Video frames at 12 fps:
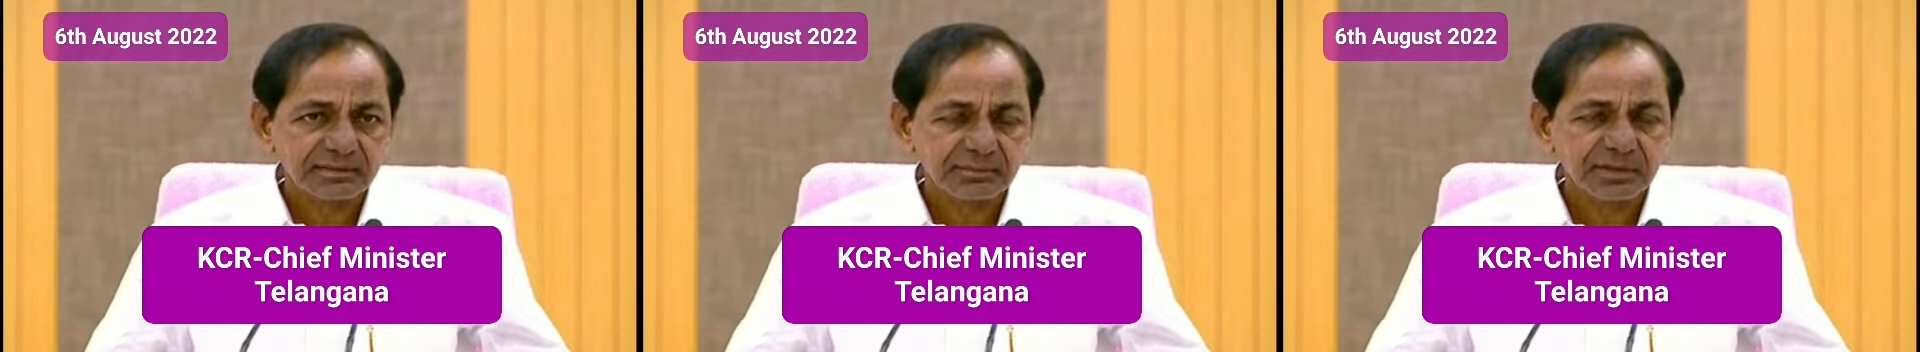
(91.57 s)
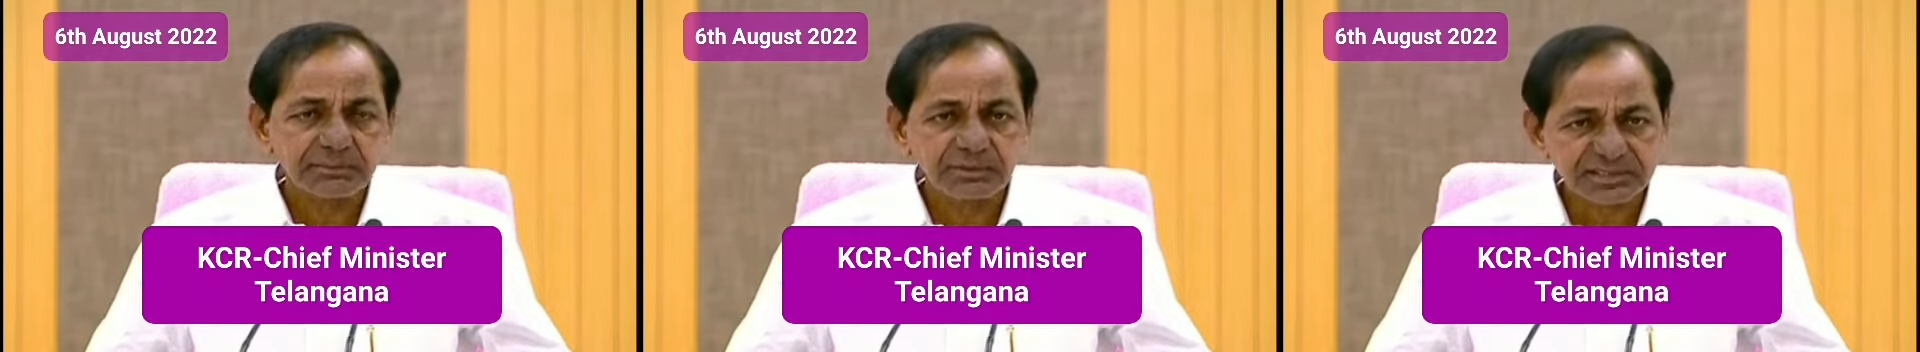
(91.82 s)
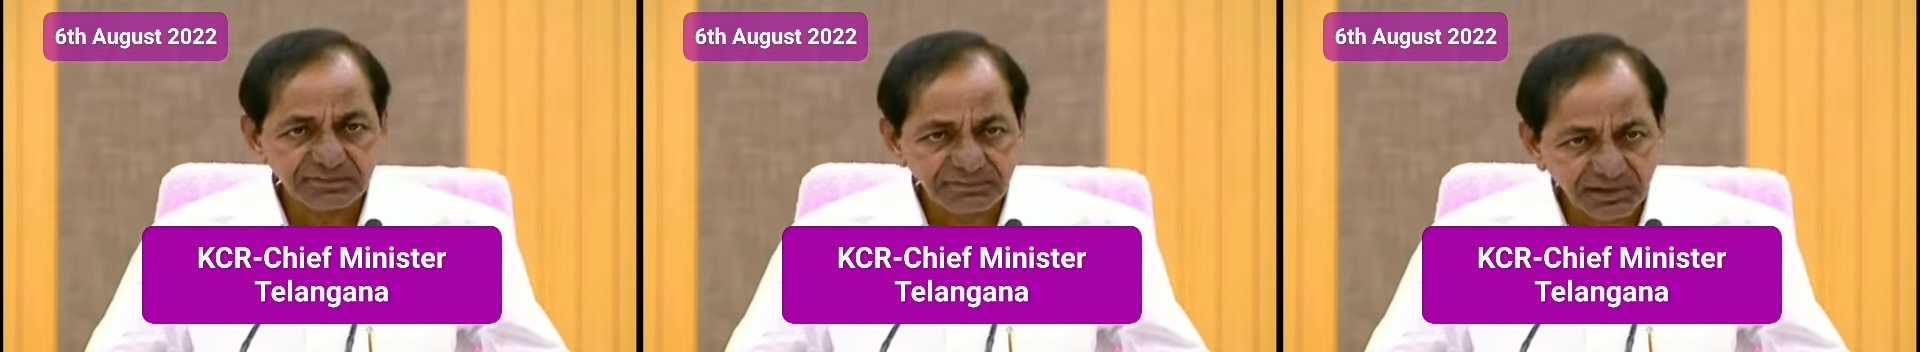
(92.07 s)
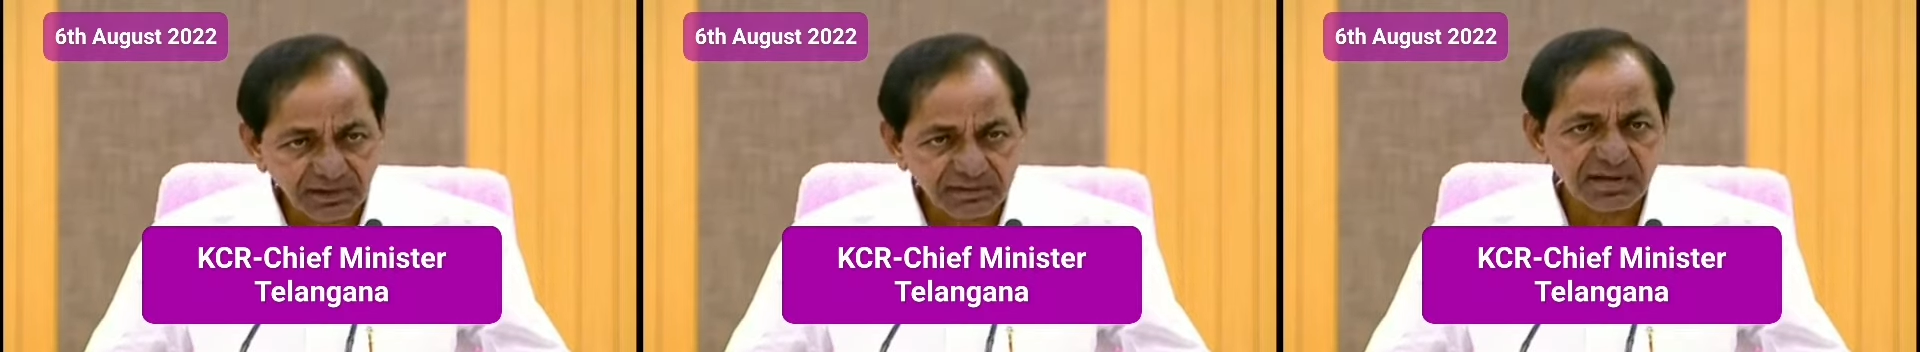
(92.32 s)
Peoples of
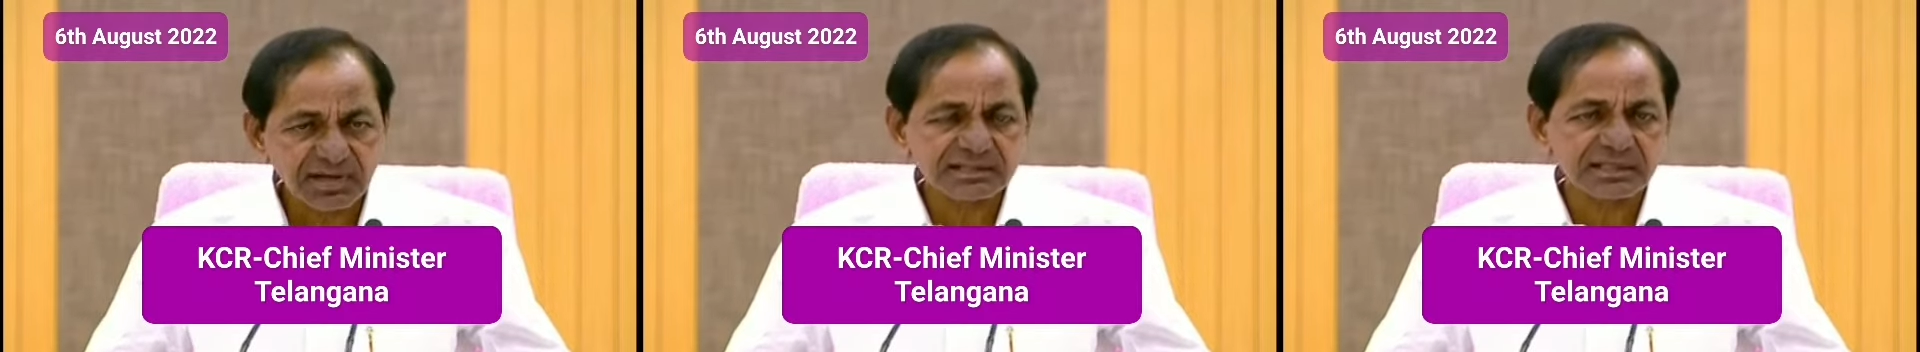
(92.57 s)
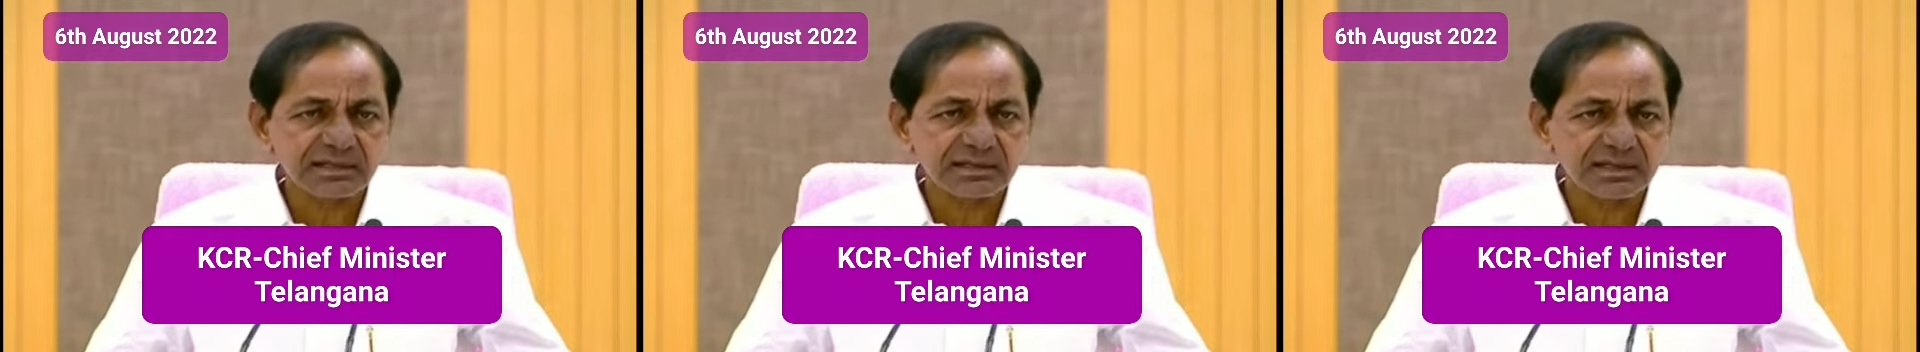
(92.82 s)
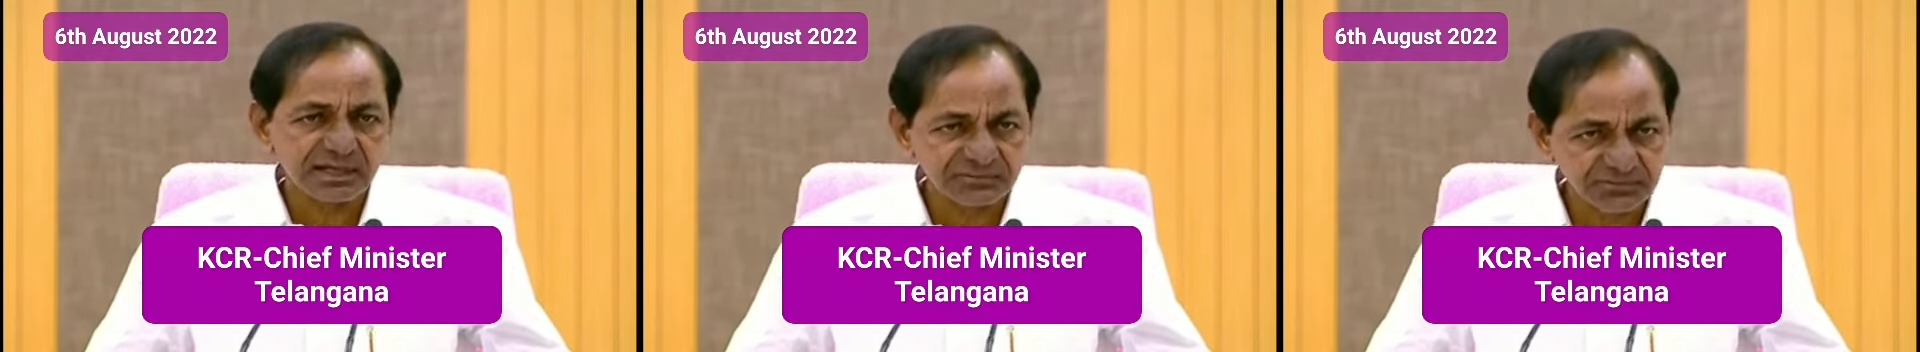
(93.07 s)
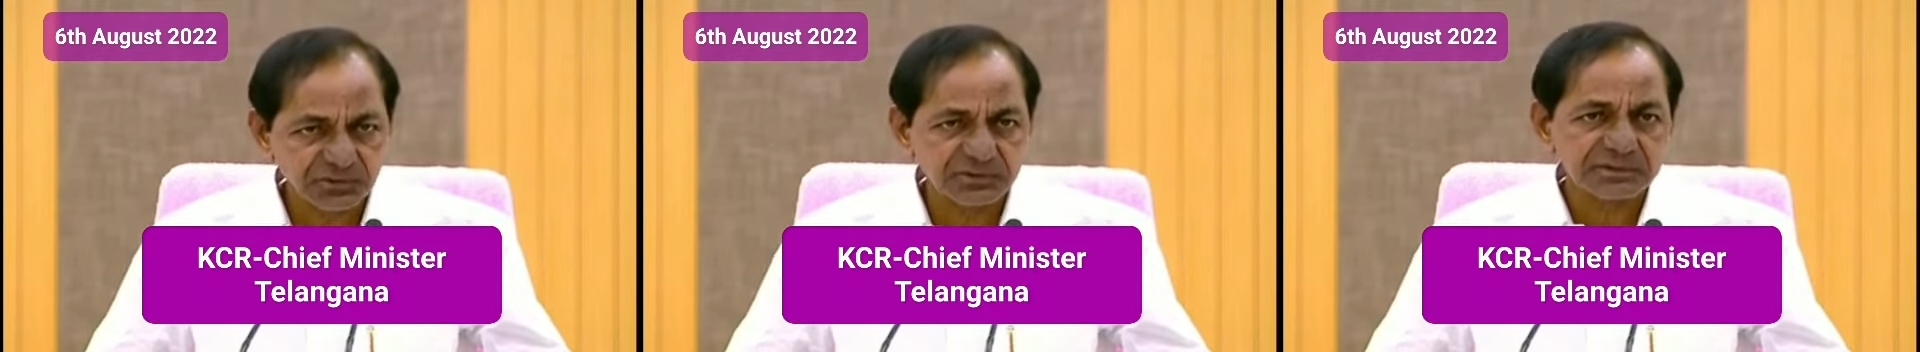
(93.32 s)
all walks are
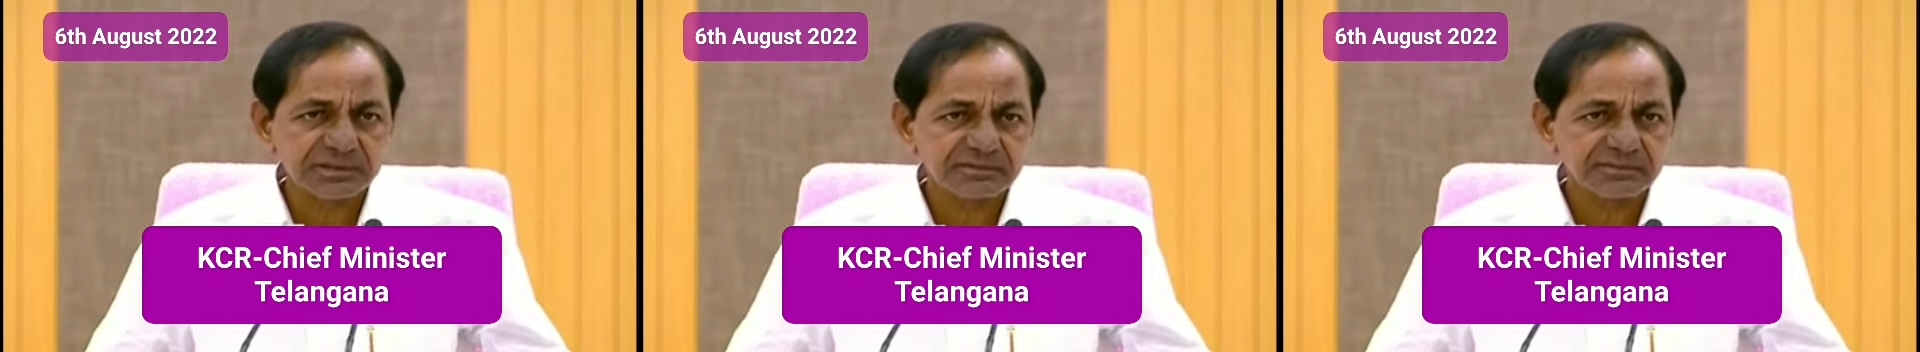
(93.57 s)
confused.